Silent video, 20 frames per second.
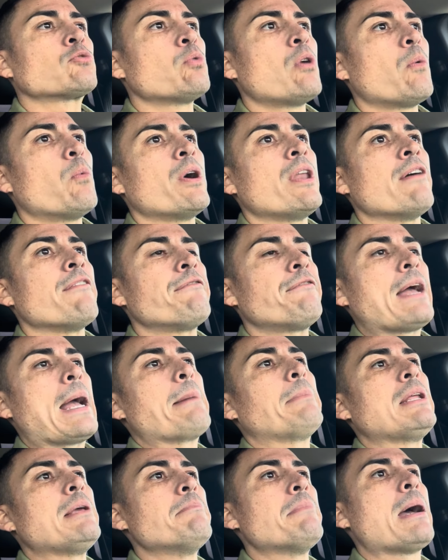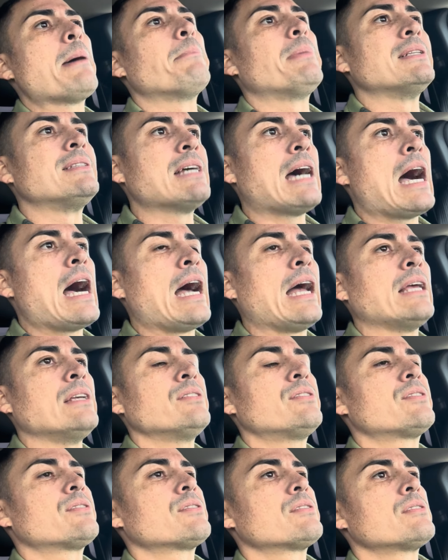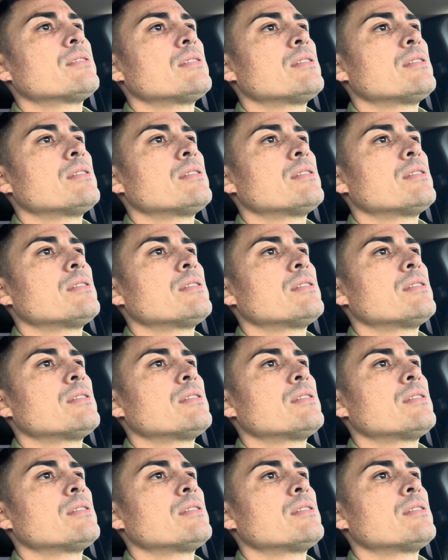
what? When a family member dies,